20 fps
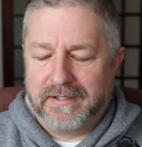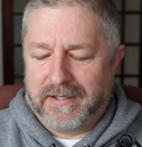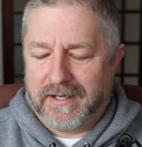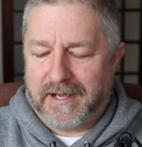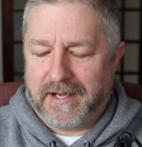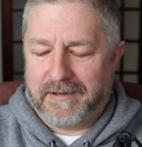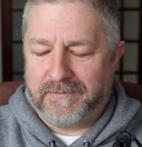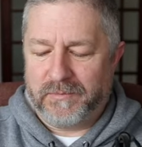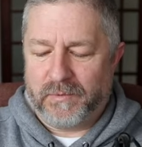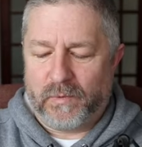
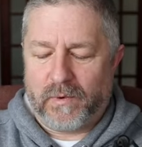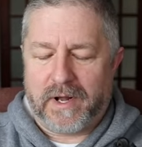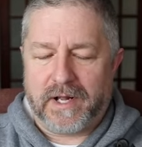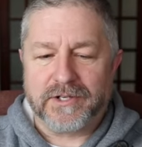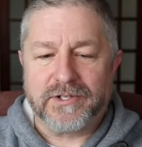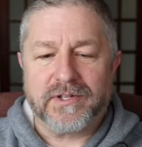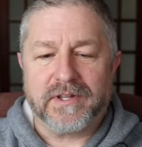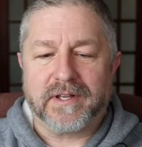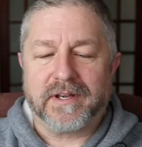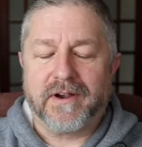Um,
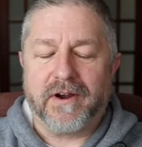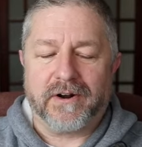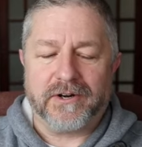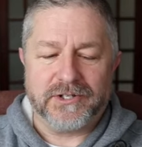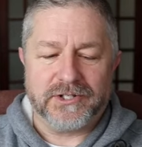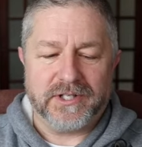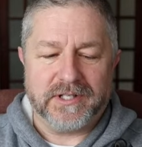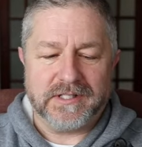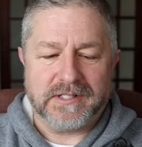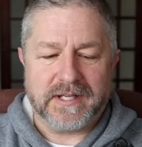watch the car
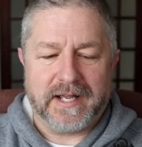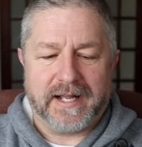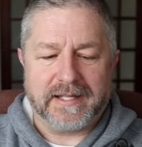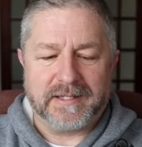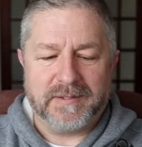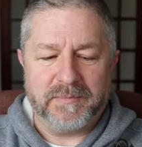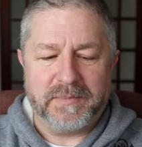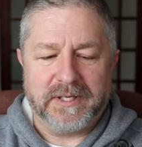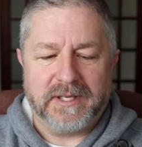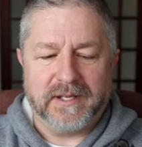chase at
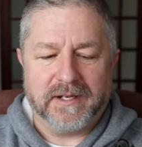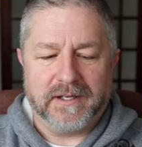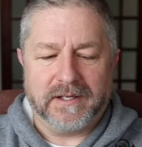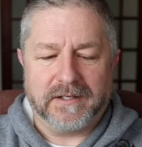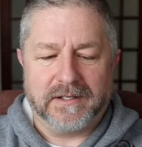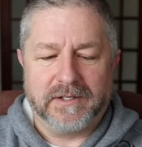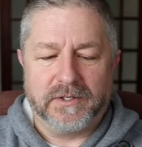the beginning.